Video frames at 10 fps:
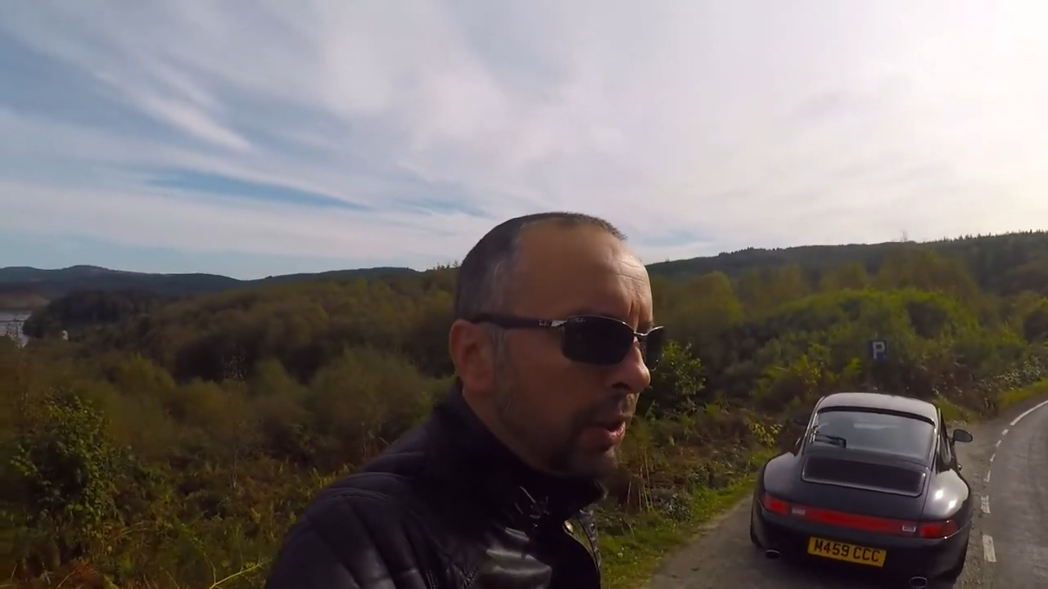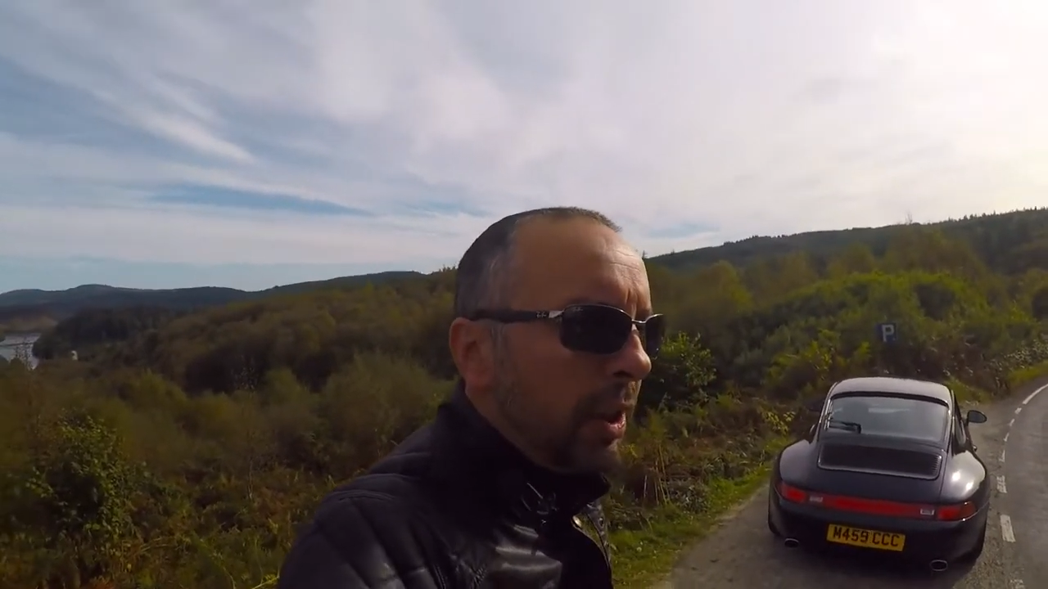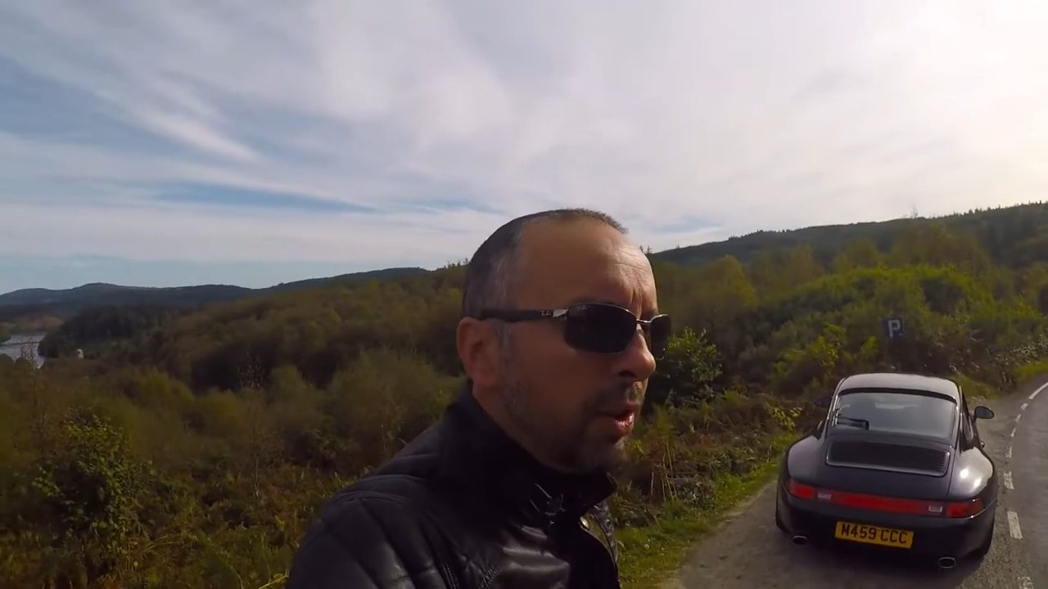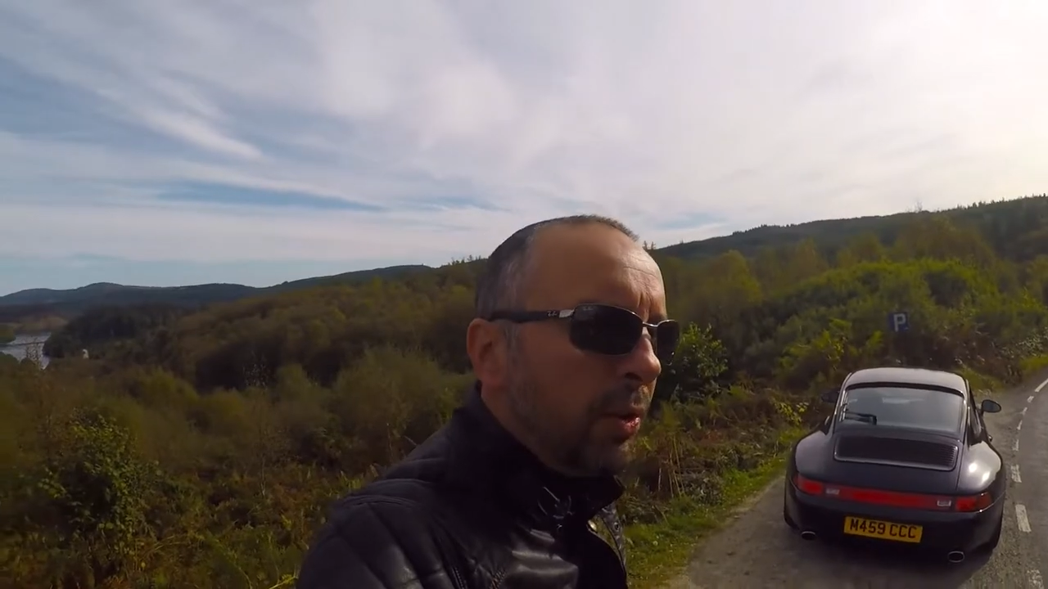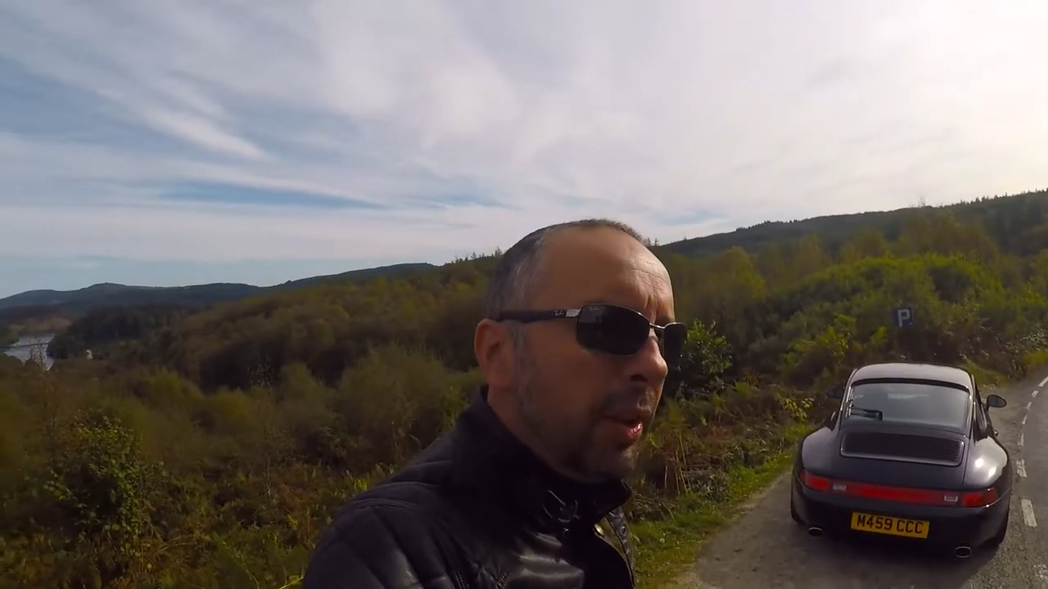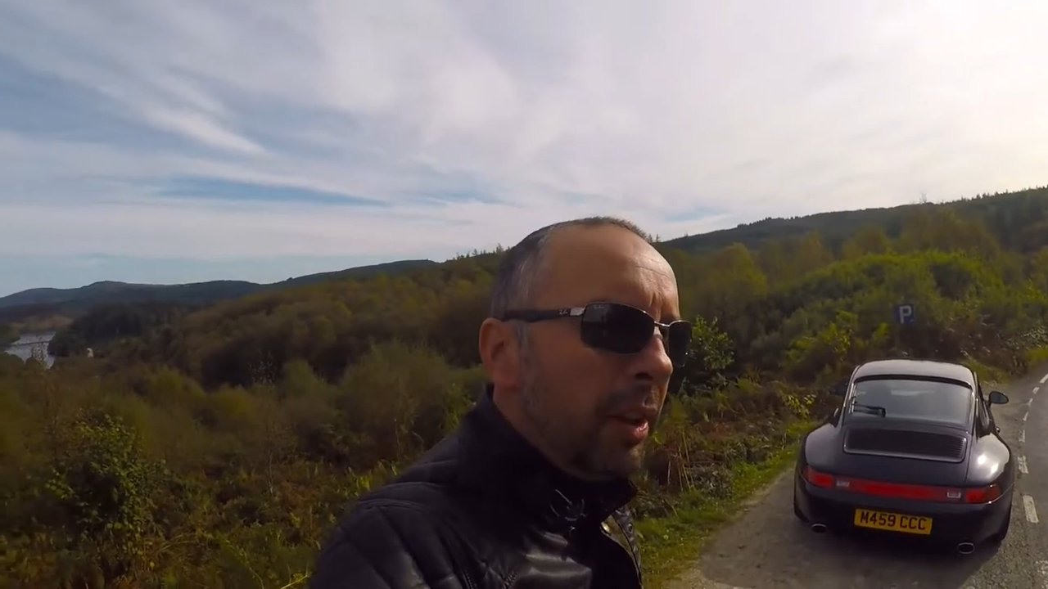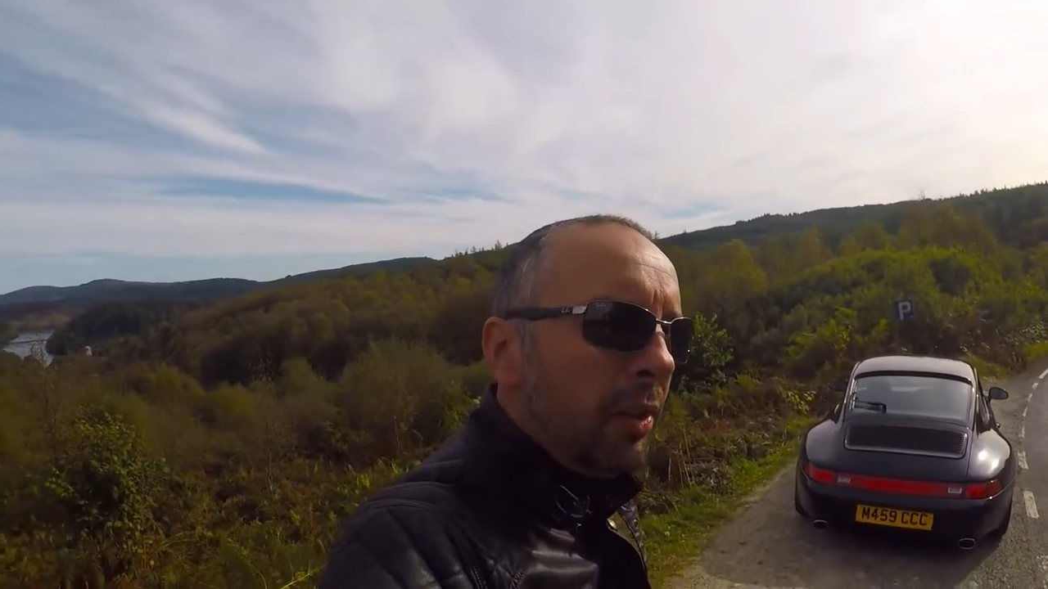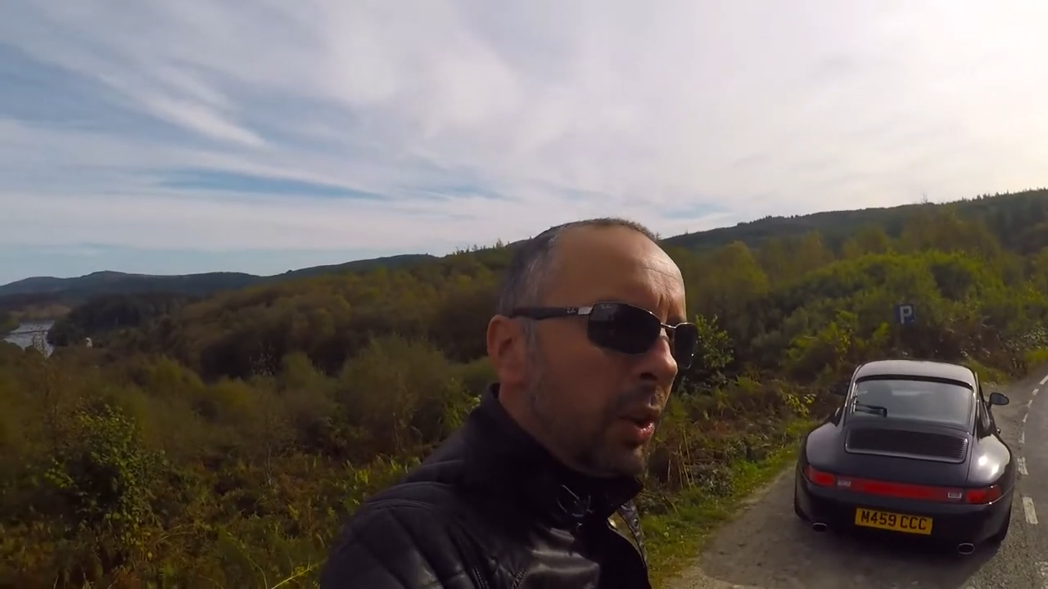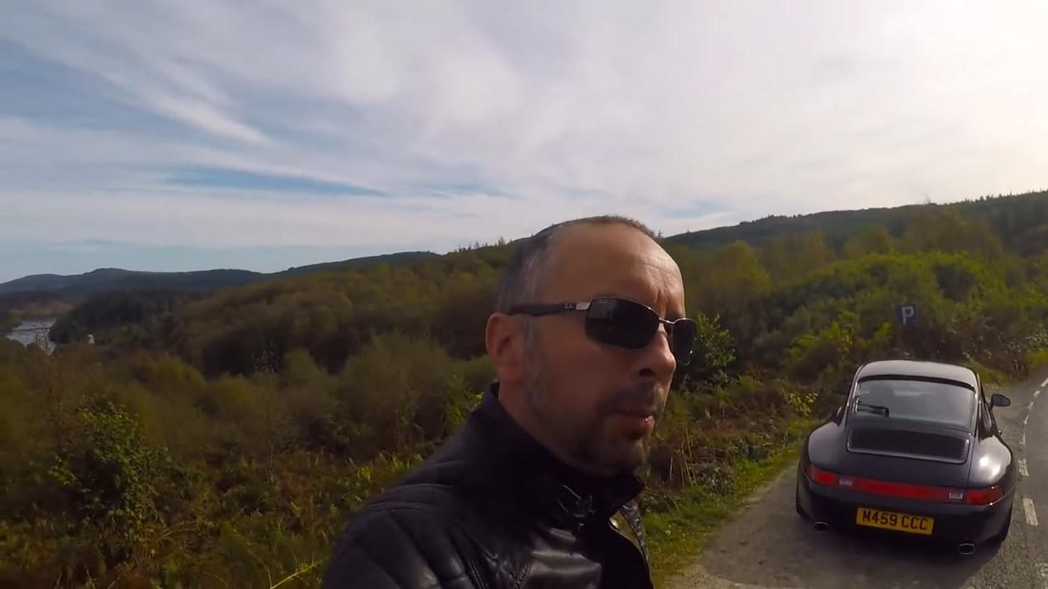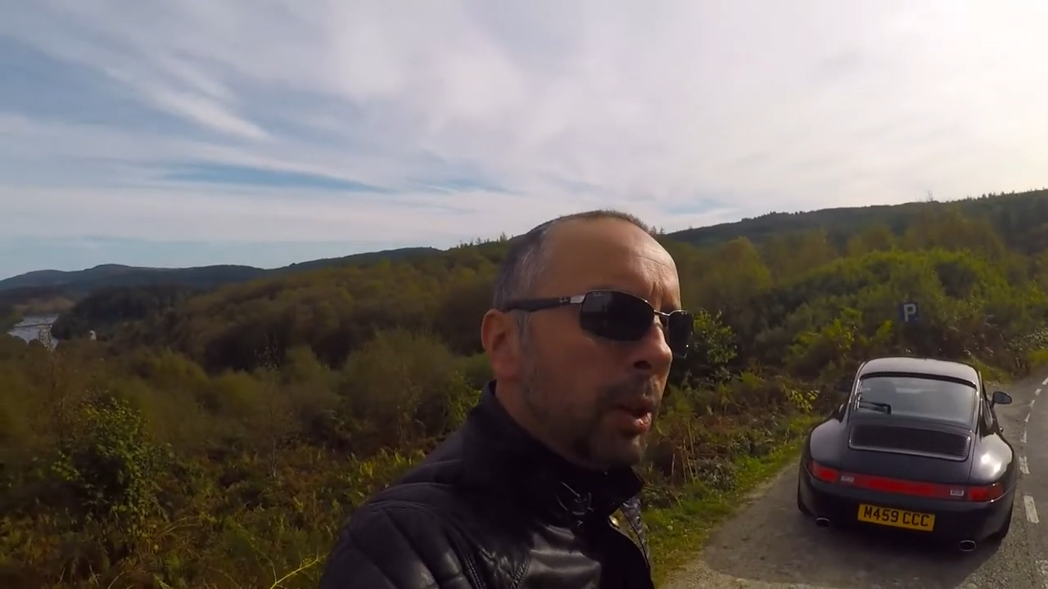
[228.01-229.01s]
so you don't really lose